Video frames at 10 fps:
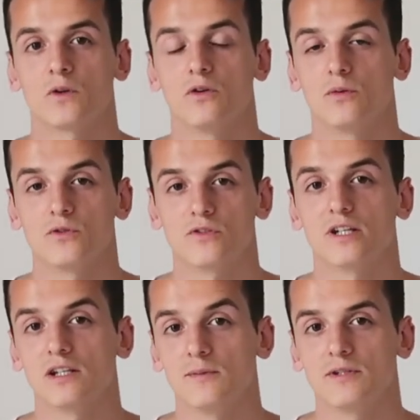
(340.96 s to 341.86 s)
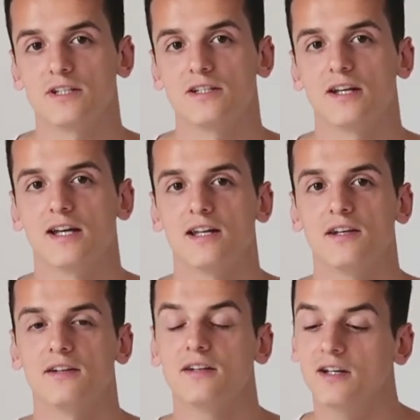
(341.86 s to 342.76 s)
or Music Unlimited,
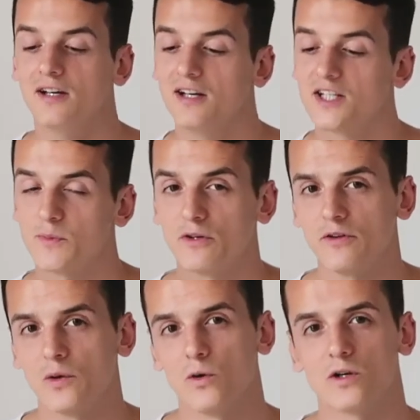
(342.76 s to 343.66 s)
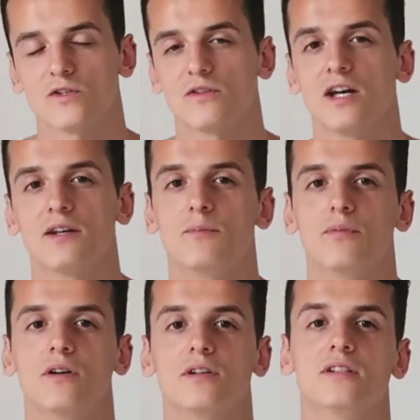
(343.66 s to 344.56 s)
and Spotify works on that,
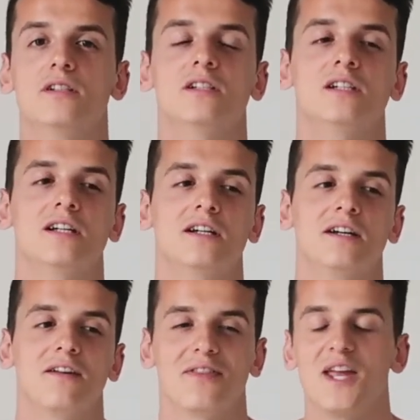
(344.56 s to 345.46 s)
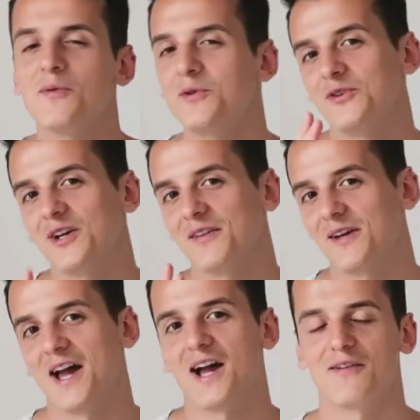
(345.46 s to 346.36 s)
but they would rather
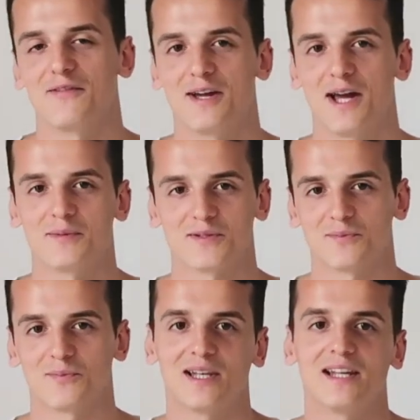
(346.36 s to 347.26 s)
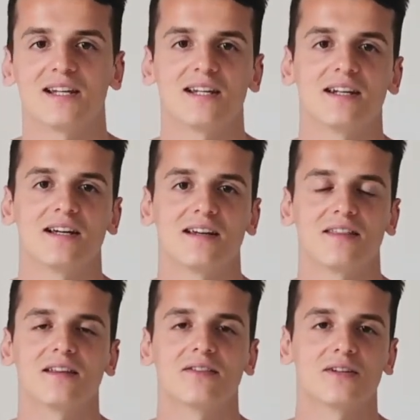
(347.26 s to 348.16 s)
have Amazon playing, and I
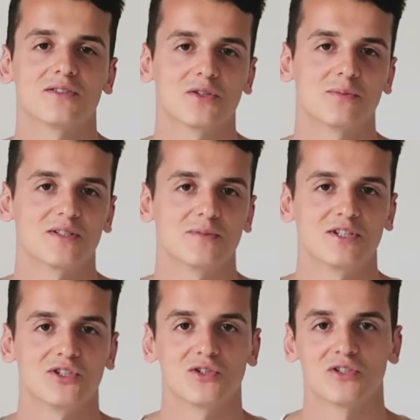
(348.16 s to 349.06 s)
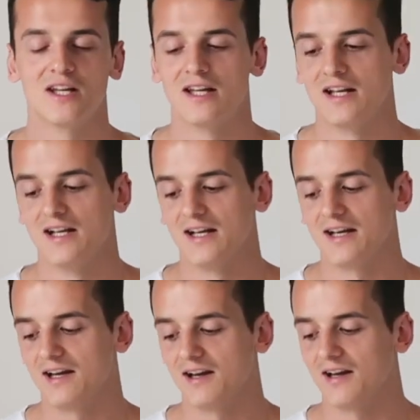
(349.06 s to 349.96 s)
think there's going to be some issues,
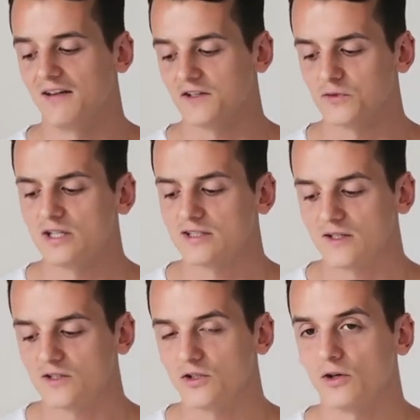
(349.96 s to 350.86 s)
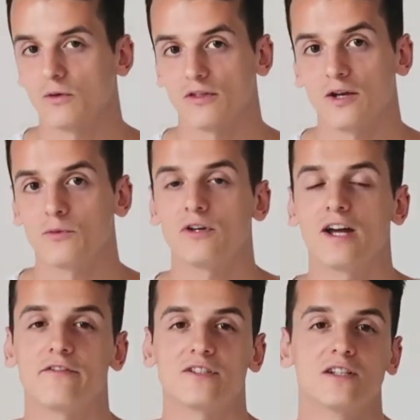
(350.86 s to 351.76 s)
and that's why I decided to go with that one.
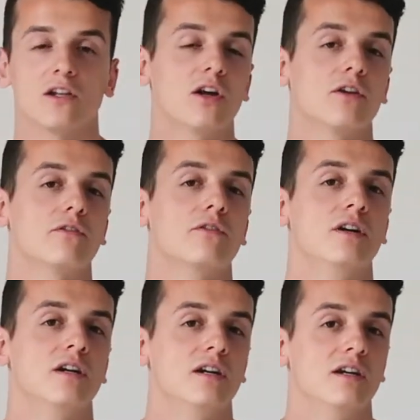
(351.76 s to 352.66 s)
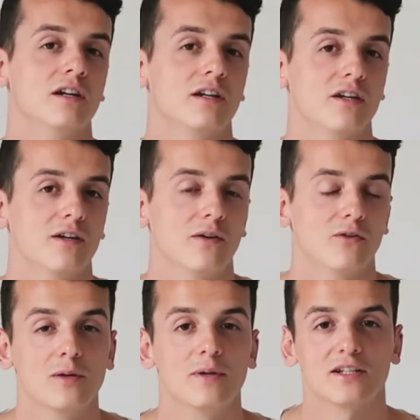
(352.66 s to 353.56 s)
I've seen a lot of
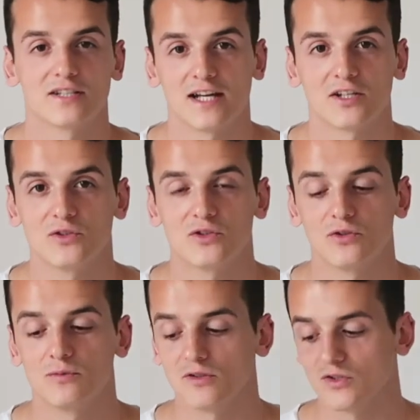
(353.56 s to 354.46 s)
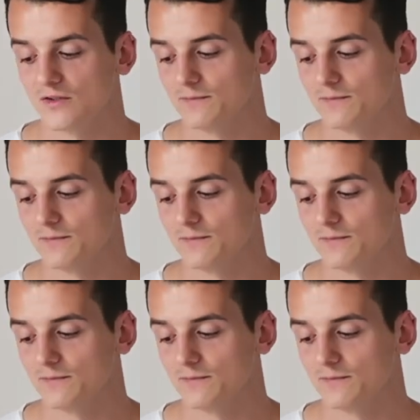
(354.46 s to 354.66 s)
really big tech YouTubers